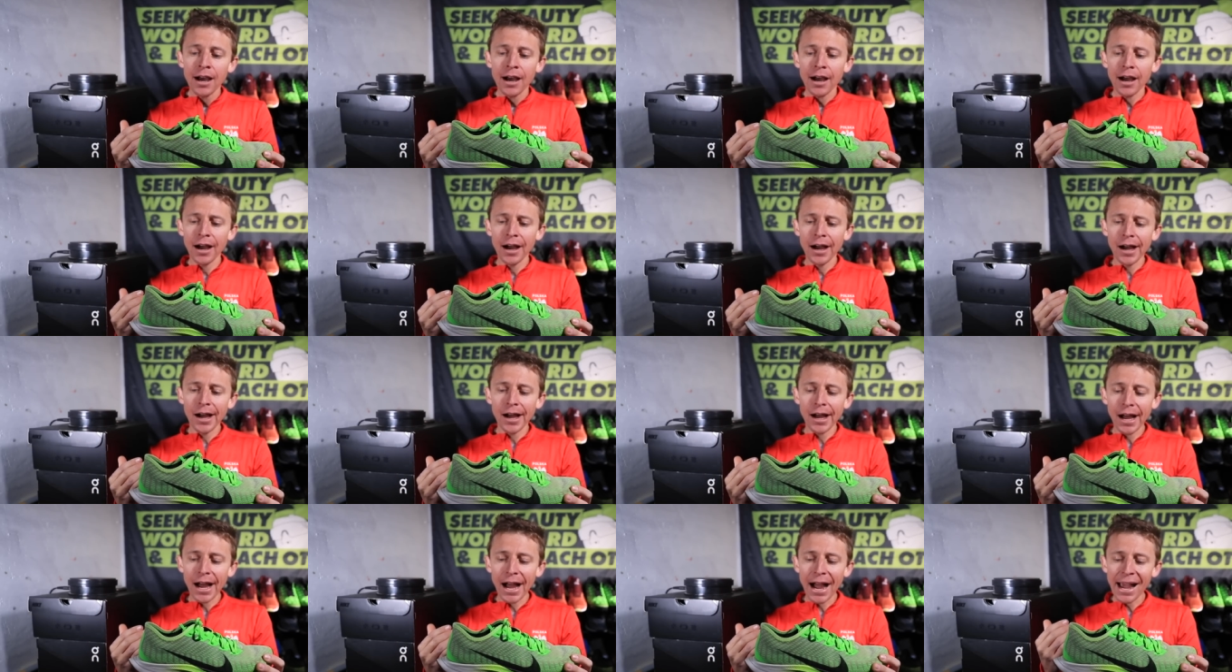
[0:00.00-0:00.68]

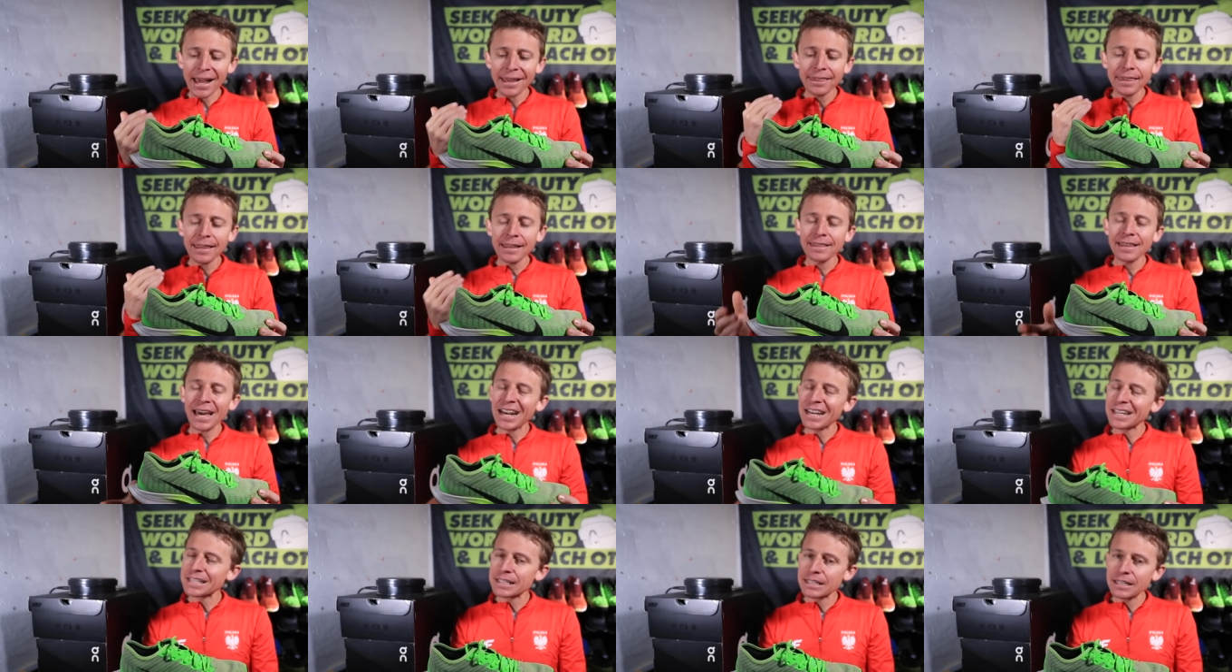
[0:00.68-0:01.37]
uh, I think
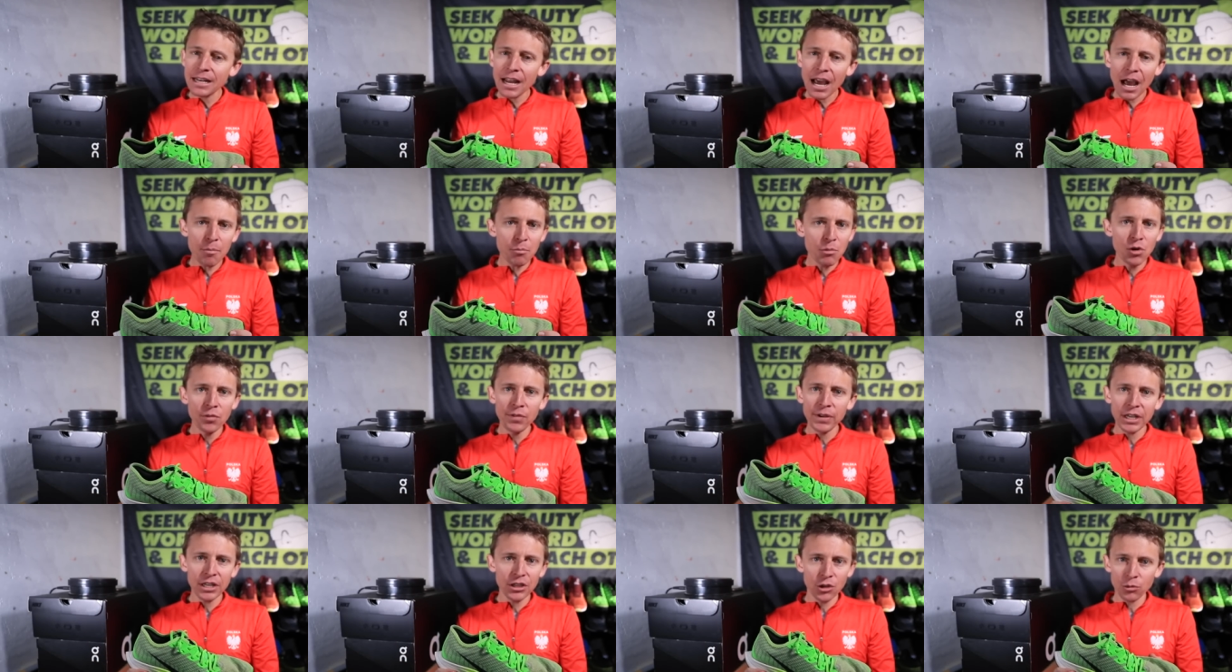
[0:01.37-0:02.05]
that is not
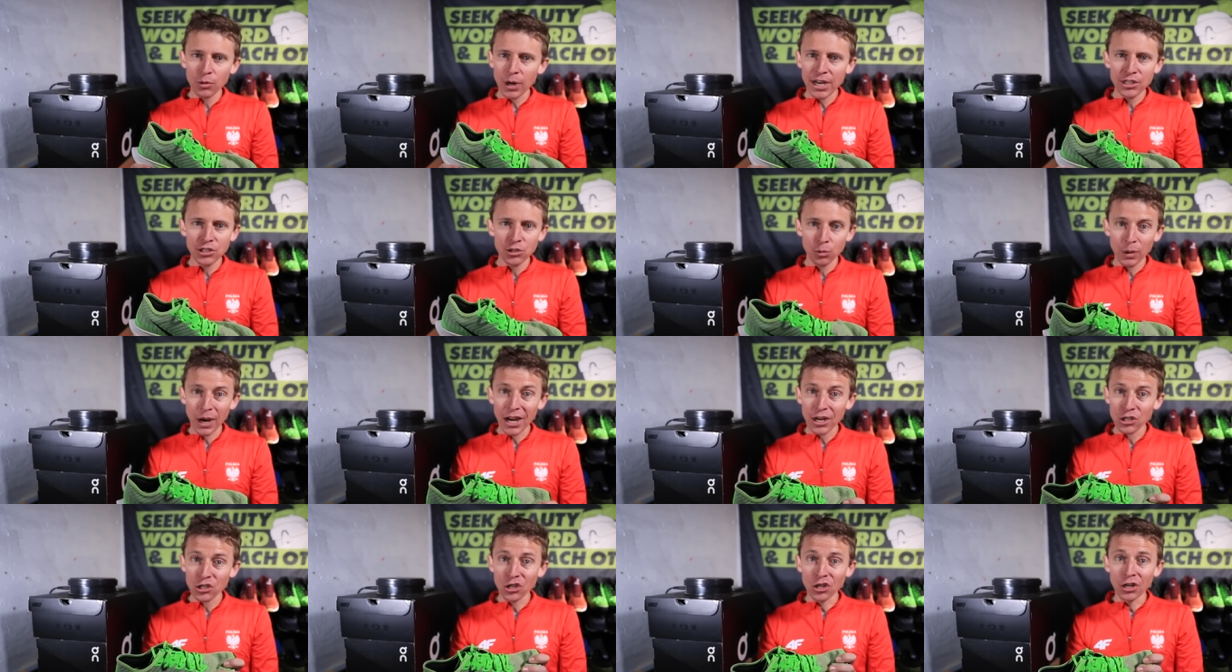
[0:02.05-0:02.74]
moving in the right
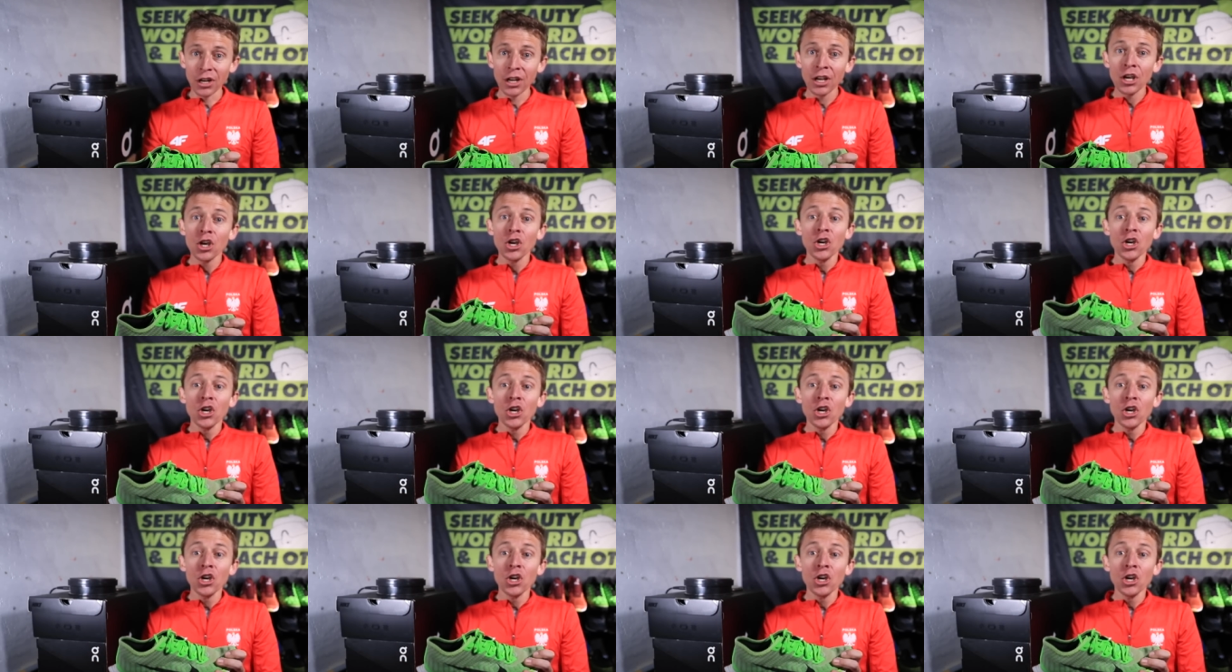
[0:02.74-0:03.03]
direction.